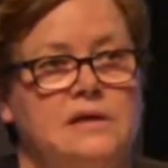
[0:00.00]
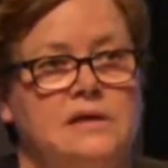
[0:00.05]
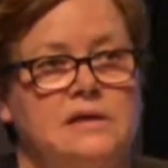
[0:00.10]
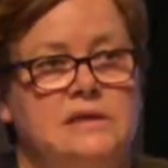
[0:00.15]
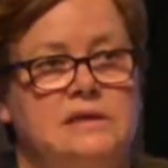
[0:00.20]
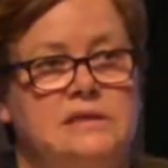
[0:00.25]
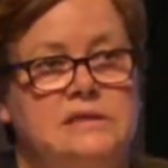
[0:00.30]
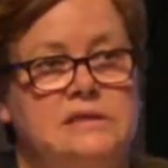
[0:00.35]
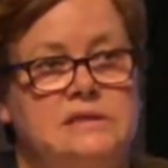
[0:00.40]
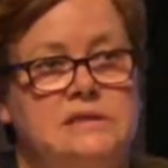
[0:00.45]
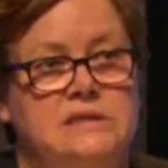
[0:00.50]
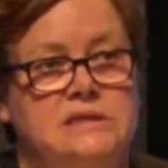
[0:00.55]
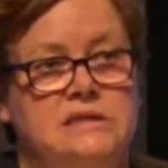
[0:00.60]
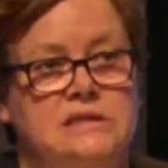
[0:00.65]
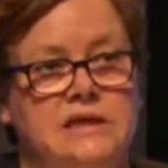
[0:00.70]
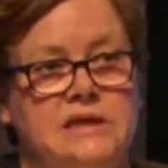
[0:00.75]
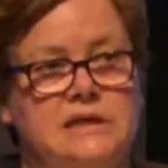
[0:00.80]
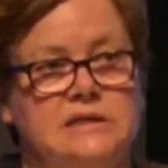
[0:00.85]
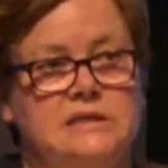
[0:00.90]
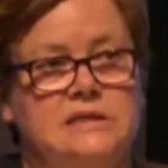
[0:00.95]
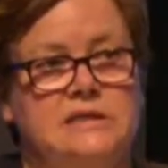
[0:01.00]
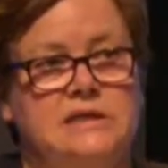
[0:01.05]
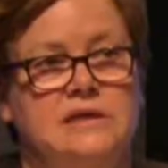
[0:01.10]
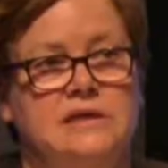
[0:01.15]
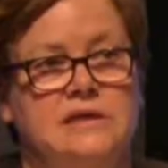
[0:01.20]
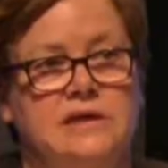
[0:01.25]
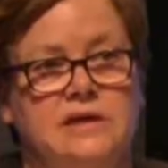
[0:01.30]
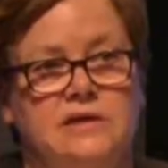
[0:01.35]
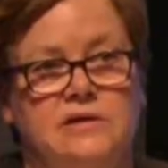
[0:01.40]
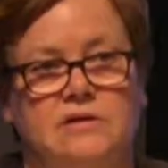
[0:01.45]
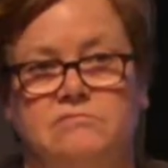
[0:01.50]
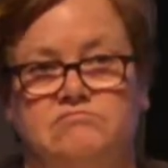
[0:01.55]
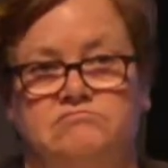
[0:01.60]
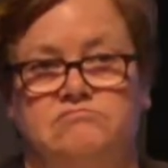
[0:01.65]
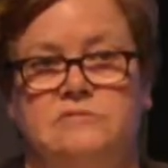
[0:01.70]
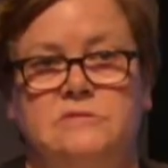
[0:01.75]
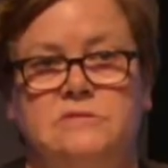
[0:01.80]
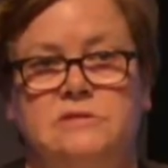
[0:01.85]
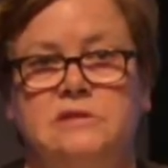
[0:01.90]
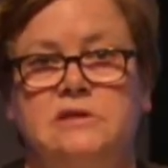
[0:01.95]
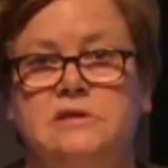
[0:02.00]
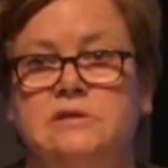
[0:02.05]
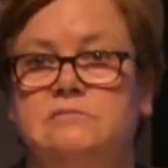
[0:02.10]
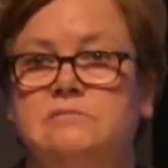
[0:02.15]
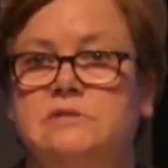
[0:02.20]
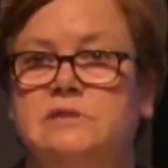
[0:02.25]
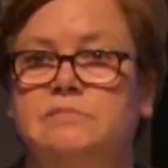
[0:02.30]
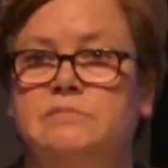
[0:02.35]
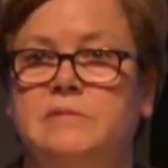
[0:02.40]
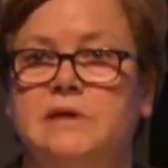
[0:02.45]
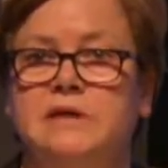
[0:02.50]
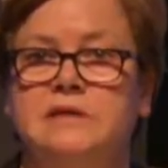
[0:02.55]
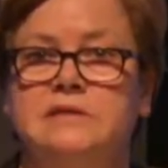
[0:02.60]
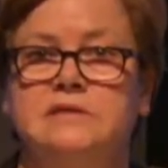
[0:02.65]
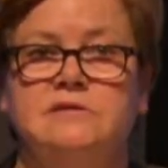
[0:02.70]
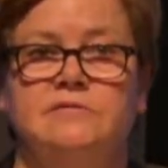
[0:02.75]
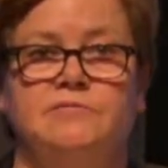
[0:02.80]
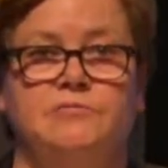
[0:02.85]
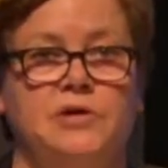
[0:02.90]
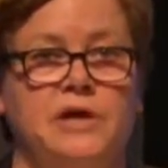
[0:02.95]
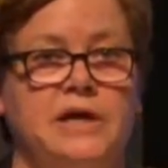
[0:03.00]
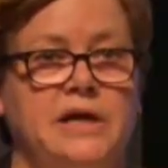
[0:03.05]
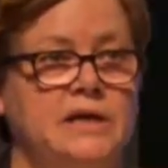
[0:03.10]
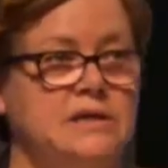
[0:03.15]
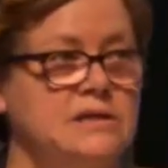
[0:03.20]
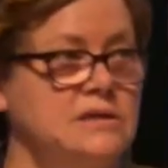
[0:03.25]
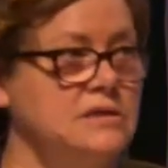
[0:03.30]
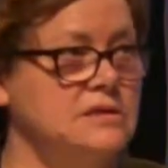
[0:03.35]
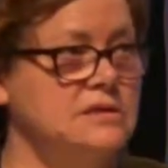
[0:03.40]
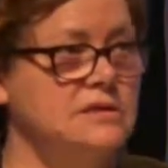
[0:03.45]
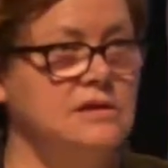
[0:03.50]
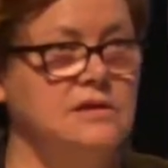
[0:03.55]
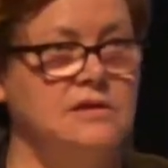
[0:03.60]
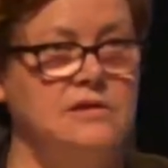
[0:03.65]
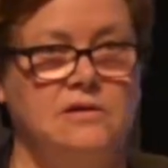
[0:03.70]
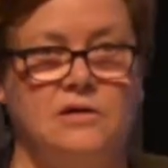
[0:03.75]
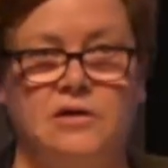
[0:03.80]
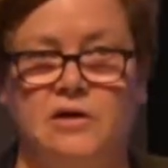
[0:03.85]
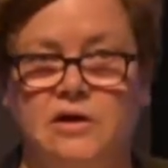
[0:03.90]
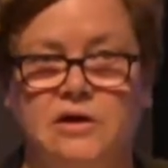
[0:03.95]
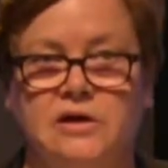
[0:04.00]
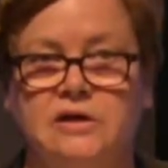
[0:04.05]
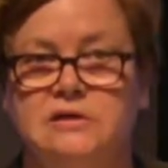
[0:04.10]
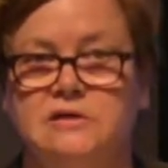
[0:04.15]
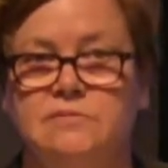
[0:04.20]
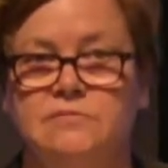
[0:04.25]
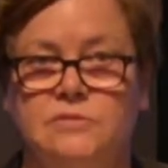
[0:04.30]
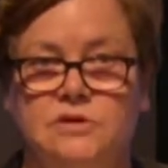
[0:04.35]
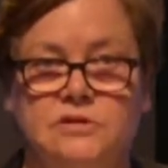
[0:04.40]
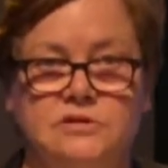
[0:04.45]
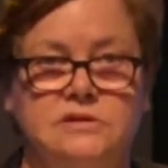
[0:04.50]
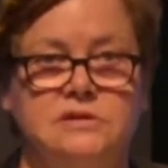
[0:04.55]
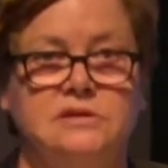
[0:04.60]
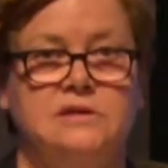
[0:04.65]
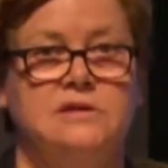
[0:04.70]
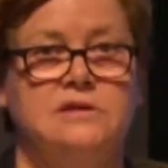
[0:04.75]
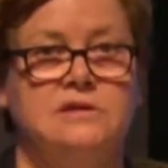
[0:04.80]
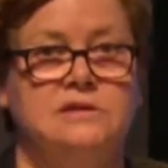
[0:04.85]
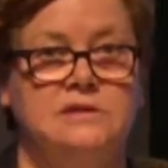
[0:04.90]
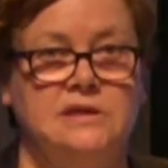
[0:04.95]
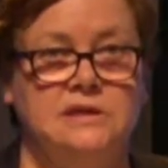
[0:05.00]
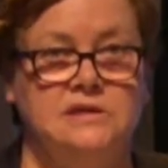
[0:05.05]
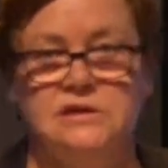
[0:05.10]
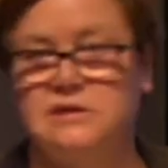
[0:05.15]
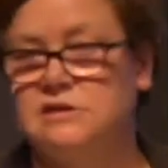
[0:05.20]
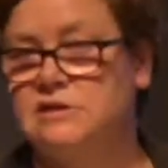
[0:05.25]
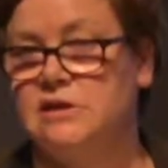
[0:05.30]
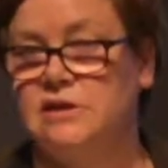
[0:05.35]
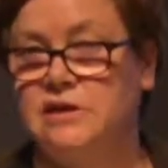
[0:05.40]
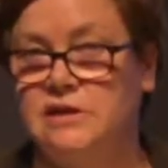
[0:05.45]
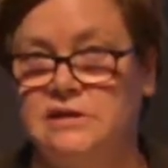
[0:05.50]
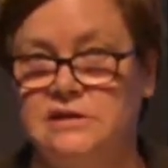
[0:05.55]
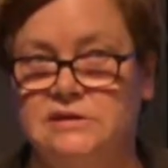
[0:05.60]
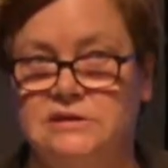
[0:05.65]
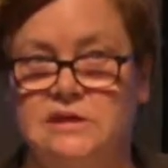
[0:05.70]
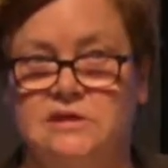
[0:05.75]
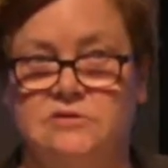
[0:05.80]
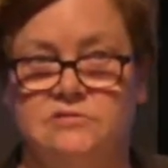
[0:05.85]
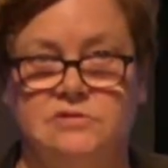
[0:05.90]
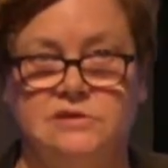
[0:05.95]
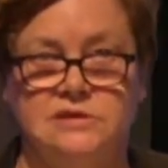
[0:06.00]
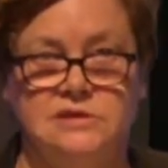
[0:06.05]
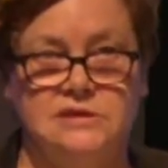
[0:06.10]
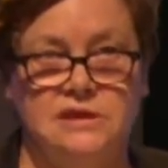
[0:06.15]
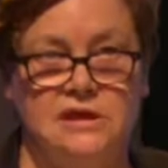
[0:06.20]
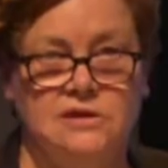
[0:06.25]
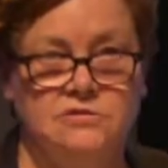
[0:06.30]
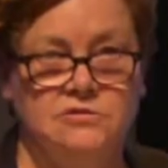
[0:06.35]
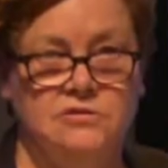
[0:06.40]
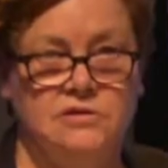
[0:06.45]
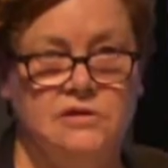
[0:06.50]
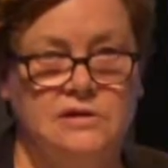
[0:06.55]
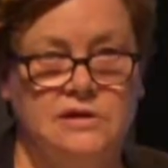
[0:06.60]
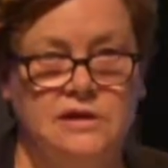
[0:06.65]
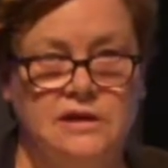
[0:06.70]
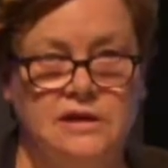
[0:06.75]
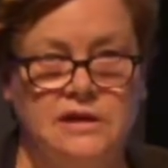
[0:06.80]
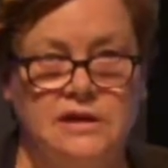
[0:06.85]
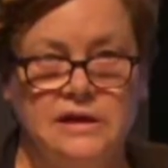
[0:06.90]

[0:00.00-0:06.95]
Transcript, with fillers: suggesting that you know, domains of practice like art, music, et design, et cetera, et cetera,